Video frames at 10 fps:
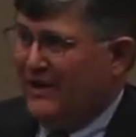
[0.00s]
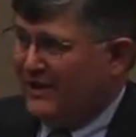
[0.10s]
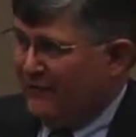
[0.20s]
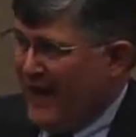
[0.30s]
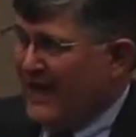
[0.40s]
The
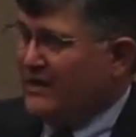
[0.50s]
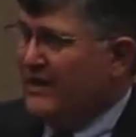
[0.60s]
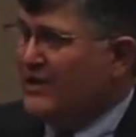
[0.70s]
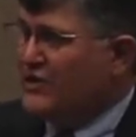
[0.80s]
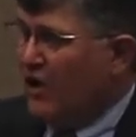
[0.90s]
fact
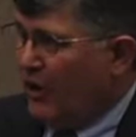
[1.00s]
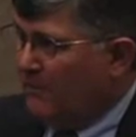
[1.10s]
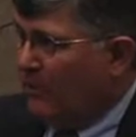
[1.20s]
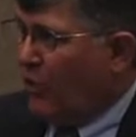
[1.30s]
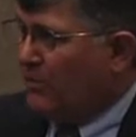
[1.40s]
is,
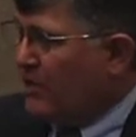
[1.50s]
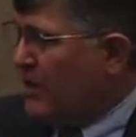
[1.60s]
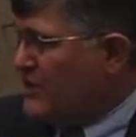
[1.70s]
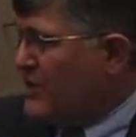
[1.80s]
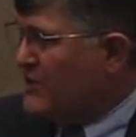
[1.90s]
our poor
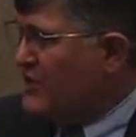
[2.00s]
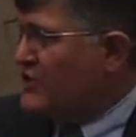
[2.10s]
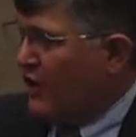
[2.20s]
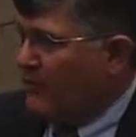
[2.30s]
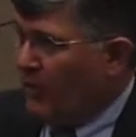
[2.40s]
processes
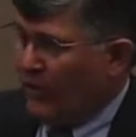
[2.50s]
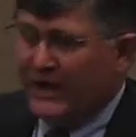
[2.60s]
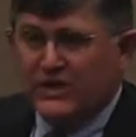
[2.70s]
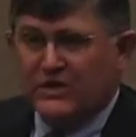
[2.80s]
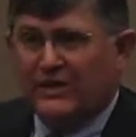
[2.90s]
are more
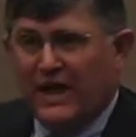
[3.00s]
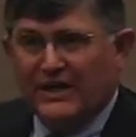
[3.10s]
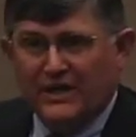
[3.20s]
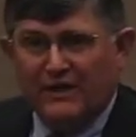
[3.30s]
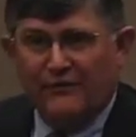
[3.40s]
easily
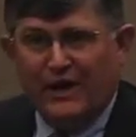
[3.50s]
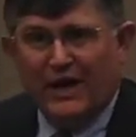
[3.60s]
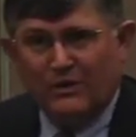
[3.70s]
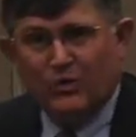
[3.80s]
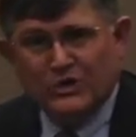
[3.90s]

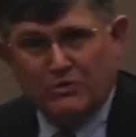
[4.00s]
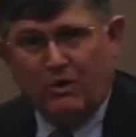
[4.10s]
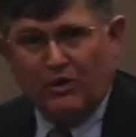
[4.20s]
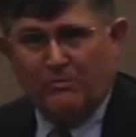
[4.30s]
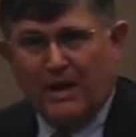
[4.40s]
identified with
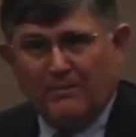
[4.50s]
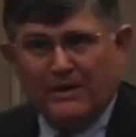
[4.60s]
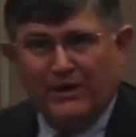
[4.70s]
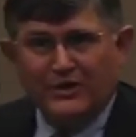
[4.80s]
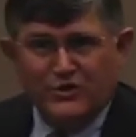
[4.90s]
smaller
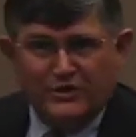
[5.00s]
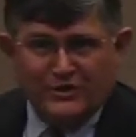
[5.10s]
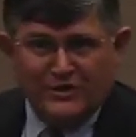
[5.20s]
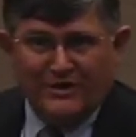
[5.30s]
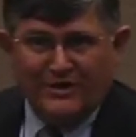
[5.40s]
populations.